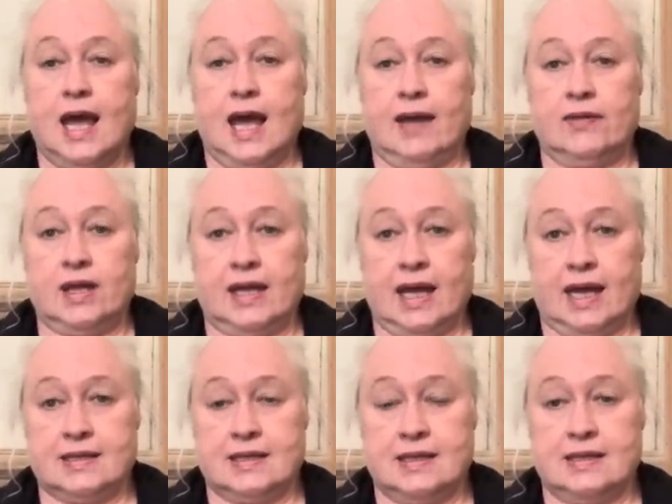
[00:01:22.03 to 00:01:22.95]
and the
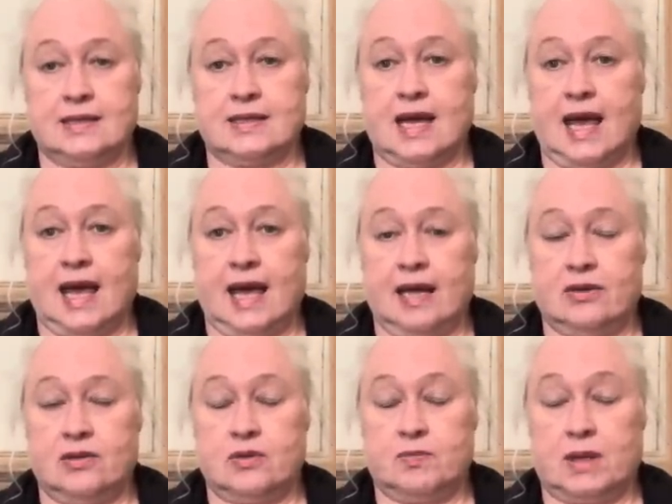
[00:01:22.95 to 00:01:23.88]
gutters
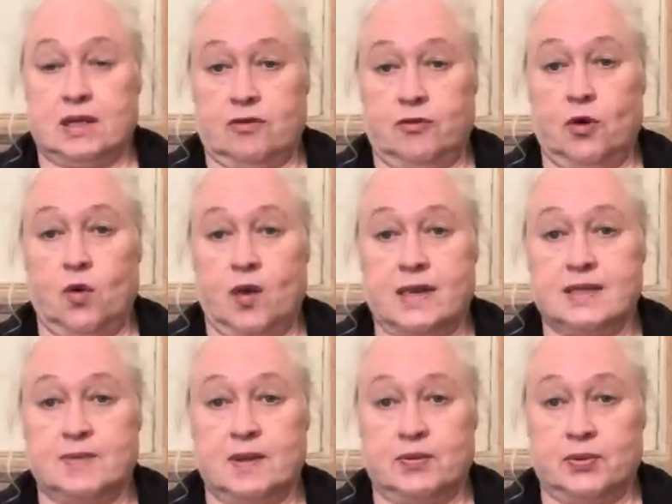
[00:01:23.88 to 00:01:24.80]
and but the floor
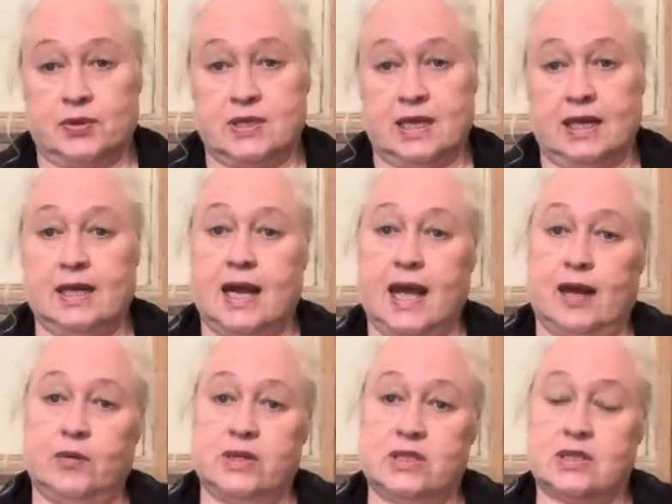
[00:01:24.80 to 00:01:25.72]
has been put in
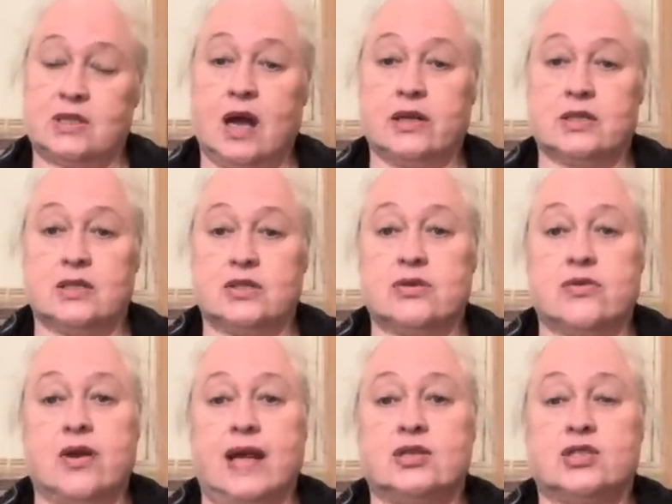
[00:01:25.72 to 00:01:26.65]
and we're starting to
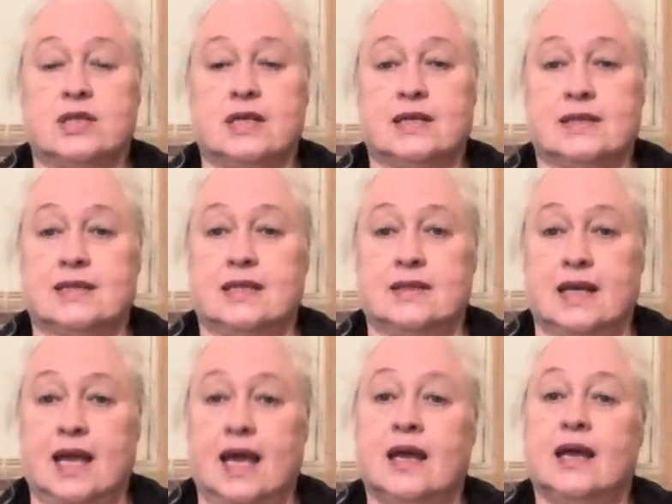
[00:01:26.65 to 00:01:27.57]
arrange things in there